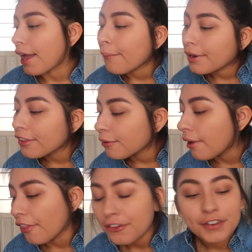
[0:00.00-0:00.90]
I want to
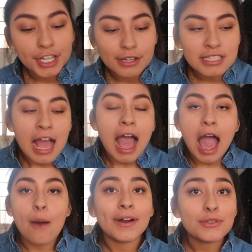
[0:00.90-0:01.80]
do other videos.
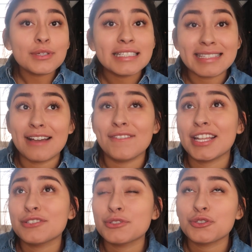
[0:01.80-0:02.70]
I want to do sit down
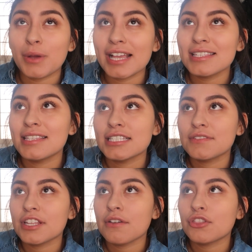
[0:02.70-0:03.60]
videos, which is why I did this
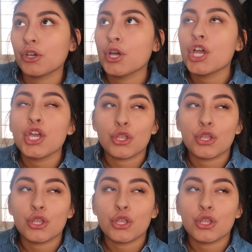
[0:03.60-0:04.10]
video, even though